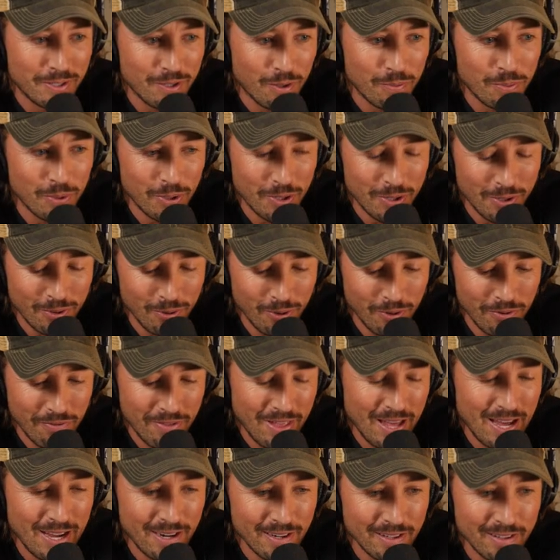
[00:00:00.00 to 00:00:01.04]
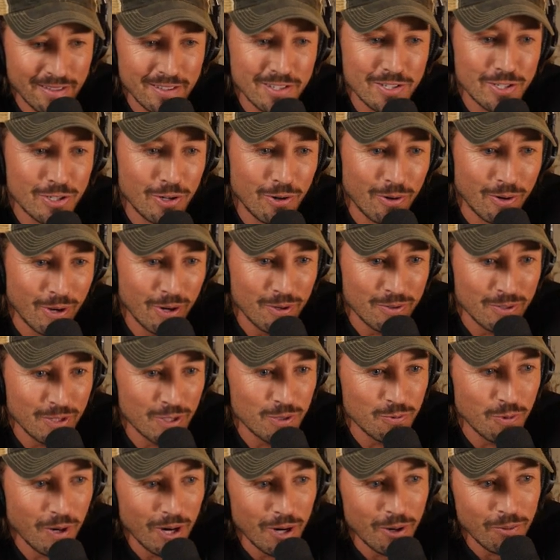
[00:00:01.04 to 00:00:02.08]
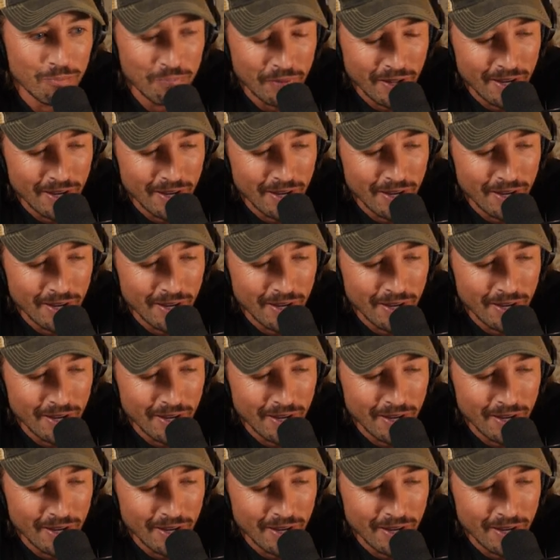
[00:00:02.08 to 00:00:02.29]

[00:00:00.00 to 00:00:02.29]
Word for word: I'll put all of that in the show notes as well.